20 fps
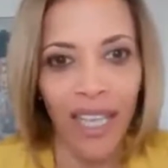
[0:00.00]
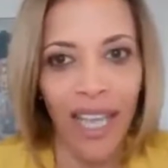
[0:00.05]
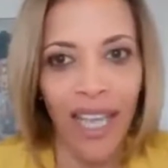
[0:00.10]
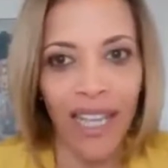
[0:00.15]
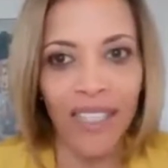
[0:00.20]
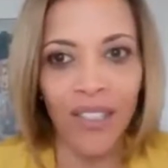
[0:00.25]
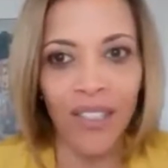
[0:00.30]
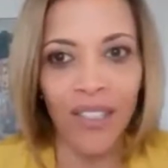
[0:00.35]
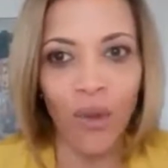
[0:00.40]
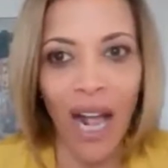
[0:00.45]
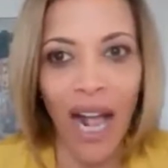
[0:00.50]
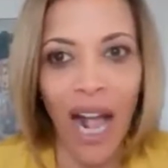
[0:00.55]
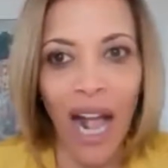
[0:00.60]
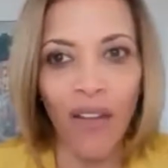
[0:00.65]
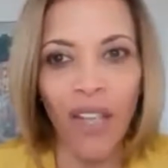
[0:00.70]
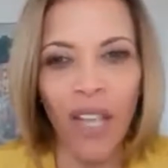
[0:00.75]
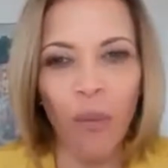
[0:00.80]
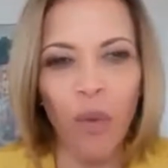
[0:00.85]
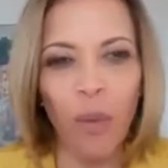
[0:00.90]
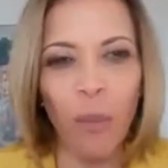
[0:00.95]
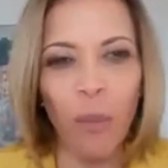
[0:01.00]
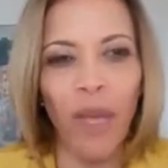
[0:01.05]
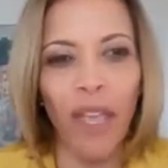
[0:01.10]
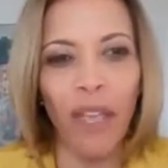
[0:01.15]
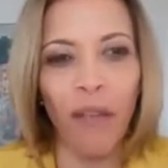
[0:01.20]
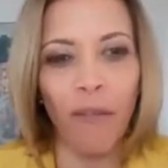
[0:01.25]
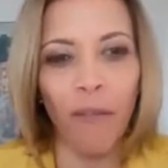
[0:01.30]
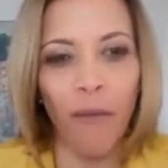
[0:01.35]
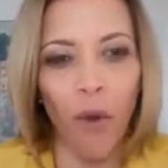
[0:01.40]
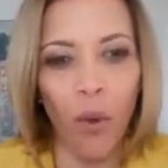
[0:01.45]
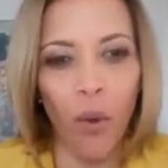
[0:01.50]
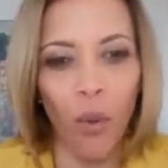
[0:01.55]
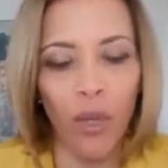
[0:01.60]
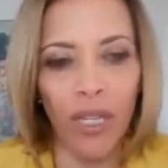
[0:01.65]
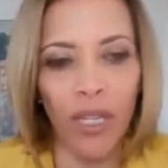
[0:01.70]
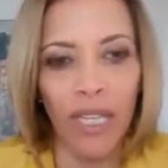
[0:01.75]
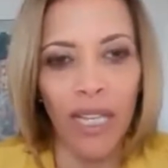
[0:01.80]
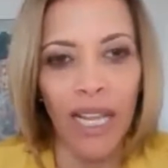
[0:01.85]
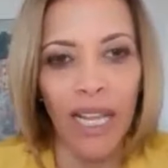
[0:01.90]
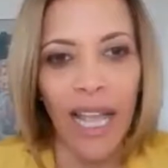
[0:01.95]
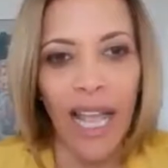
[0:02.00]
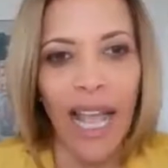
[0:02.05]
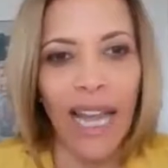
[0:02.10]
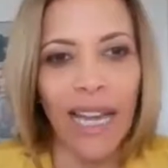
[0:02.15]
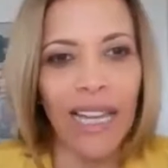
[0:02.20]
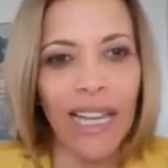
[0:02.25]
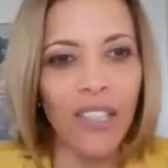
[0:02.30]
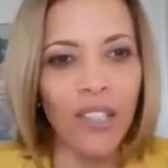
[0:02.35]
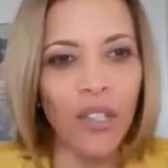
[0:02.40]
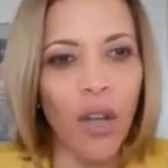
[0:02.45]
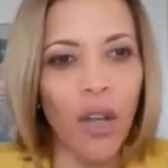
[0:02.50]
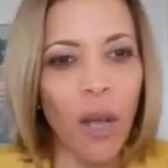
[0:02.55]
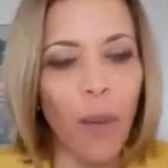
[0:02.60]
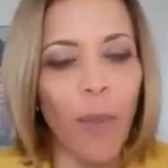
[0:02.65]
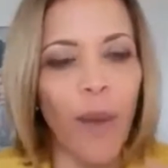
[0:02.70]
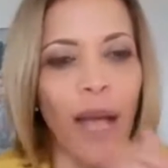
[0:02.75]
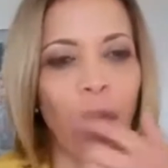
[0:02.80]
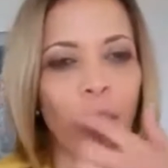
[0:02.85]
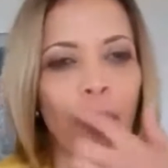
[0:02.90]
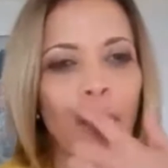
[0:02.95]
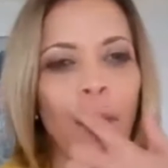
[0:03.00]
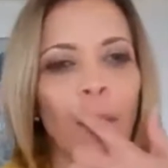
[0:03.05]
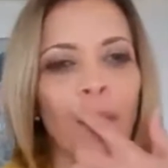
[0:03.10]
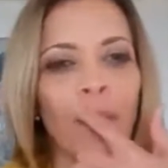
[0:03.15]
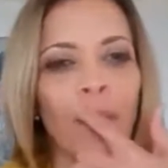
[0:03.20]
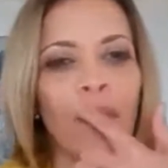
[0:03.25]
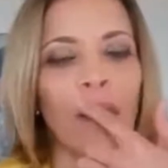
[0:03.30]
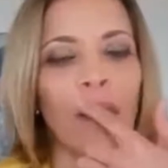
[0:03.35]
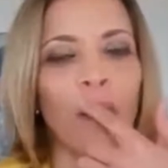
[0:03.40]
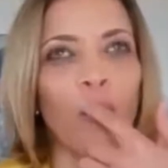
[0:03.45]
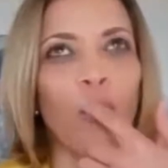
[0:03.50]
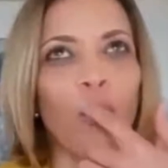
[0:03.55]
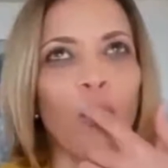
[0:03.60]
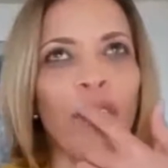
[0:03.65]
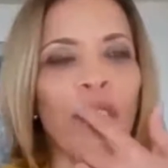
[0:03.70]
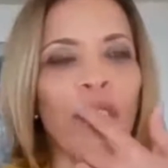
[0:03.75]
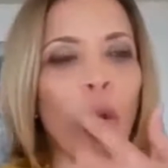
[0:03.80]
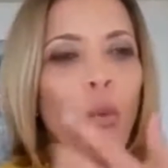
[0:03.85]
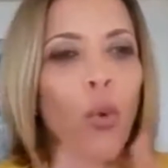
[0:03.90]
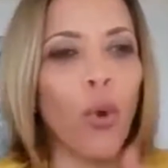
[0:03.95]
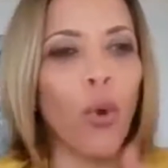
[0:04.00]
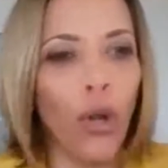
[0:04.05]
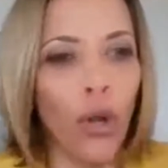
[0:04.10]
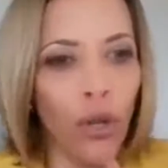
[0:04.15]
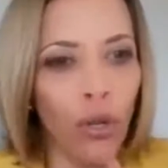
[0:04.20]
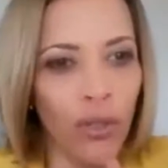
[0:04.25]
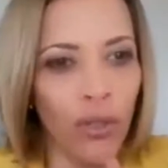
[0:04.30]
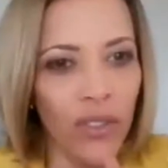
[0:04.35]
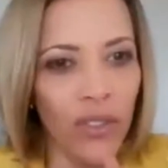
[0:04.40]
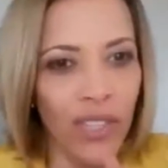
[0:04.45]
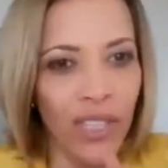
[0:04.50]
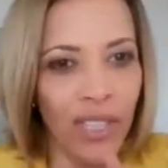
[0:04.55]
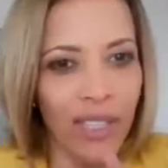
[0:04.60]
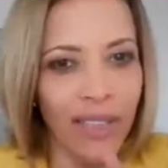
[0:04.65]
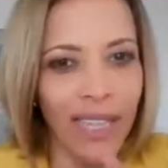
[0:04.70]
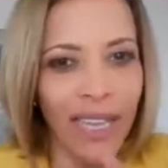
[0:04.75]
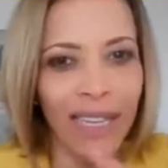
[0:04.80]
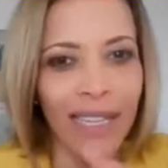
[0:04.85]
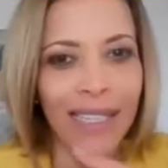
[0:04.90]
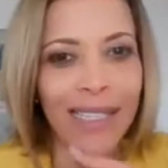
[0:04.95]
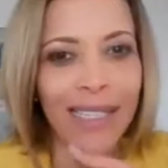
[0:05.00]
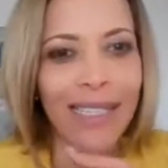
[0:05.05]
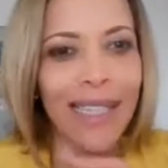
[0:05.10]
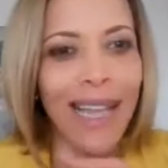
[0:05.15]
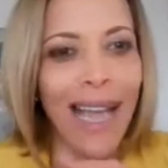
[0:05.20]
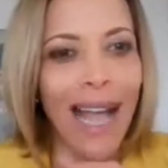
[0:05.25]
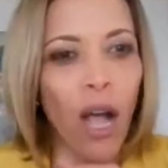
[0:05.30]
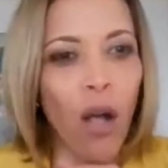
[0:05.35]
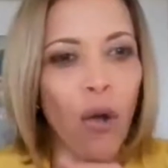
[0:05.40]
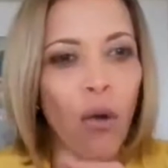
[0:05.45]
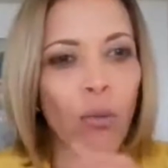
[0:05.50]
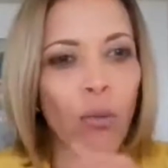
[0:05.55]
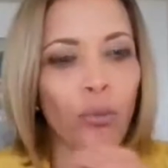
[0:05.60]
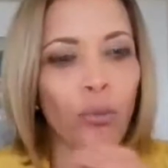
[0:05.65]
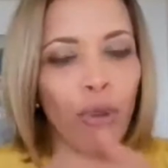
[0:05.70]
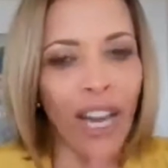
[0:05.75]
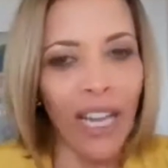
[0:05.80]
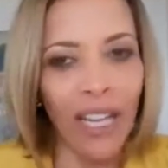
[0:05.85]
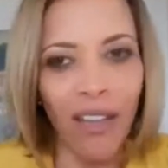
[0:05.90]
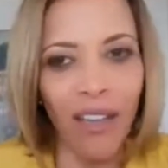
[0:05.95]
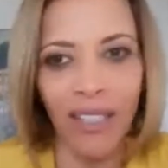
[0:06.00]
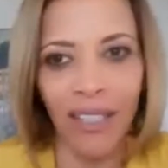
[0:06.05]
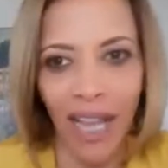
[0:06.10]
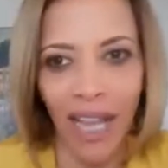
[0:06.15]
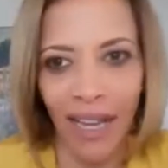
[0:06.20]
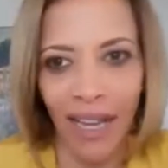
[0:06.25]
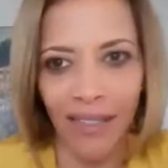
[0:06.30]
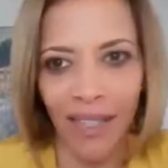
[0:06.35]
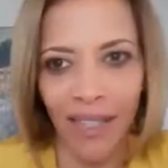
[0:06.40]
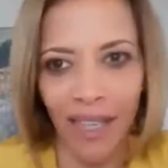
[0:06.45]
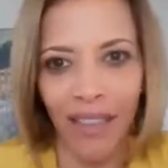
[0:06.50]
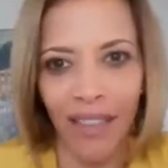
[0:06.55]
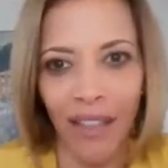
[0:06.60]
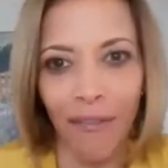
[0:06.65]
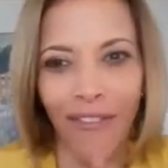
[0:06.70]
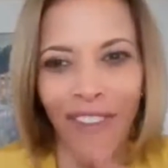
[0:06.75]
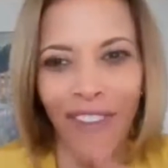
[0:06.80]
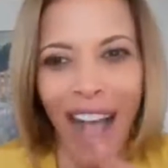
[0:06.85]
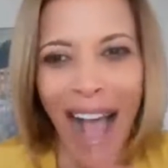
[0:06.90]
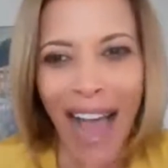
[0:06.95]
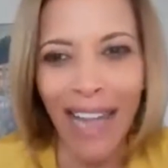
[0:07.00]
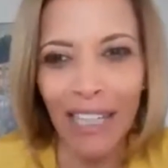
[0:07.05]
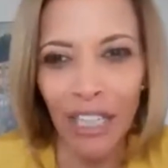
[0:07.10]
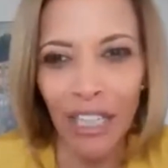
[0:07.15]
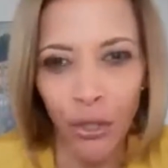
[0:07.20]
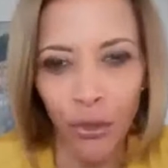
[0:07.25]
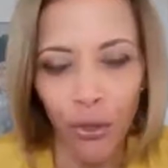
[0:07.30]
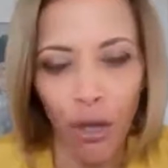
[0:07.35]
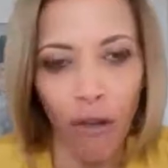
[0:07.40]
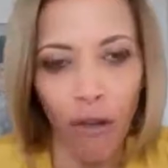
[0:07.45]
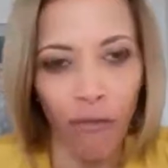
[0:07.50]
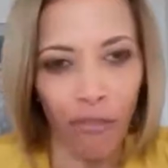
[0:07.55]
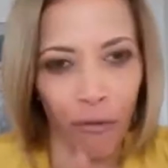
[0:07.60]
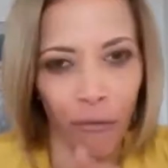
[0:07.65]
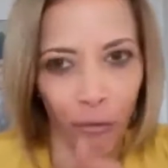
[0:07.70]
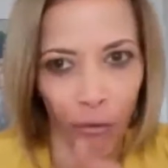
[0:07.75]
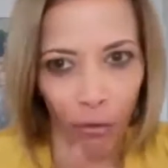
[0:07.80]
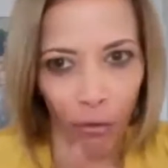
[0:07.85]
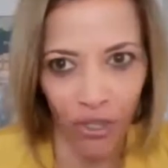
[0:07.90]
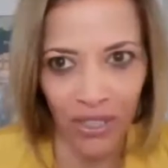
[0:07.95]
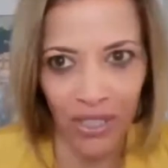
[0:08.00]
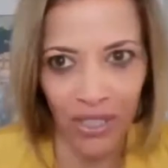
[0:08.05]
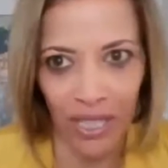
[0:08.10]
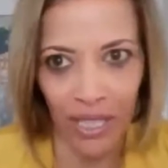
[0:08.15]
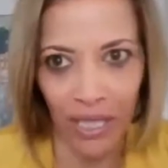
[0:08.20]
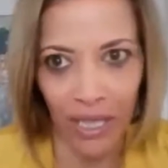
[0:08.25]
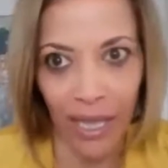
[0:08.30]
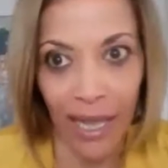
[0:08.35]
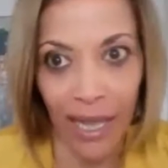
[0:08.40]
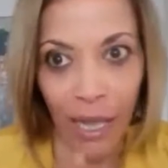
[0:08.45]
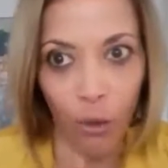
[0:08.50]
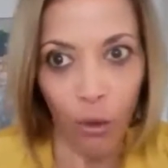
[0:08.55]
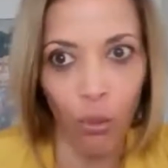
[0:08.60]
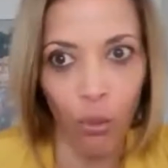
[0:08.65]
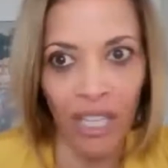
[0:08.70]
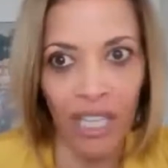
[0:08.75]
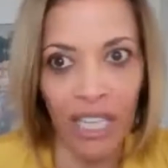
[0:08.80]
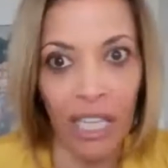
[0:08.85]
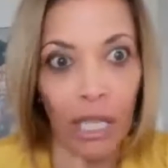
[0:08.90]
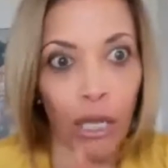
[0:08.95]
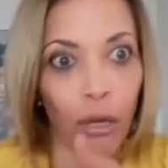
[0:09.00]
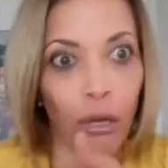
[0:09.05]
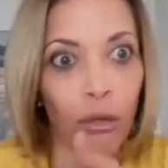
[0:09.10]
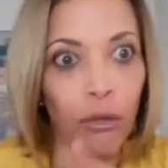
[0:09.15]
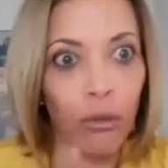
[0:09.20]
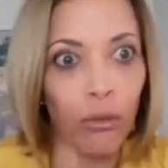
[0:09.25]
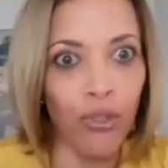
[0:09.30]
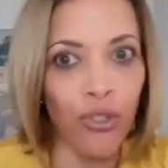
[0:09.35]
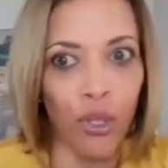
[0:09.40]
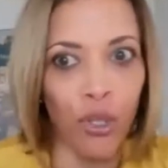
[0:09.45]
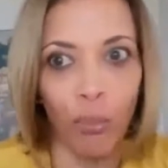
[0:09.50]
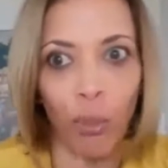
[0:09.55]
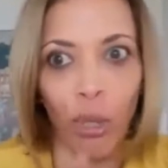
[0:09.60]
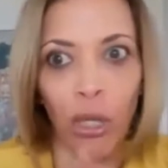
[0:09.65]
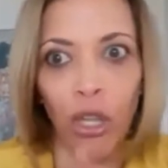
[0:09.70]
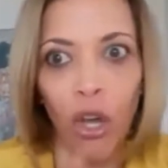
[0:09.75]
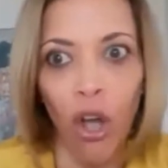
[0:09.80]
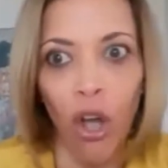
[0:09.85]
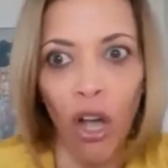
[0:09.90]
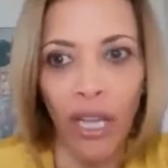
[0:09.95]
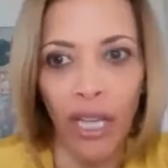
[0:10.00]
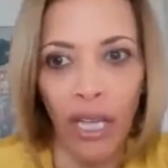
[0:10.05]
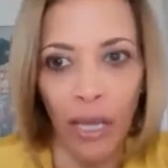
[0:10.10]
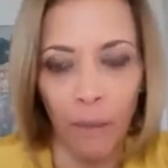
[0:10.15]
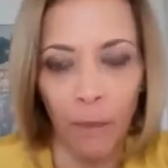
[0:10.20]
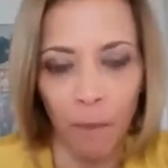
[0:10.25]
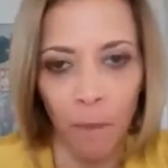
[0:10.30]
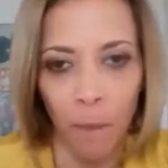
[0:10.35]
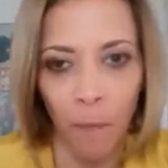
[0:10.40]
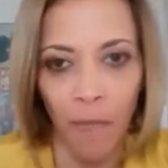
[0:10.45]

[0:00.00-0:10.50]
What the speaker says: And so how can we pay it forward? And let's talk about, with a world that is now recognizing the value of diversity, equity, inclusion, belonging.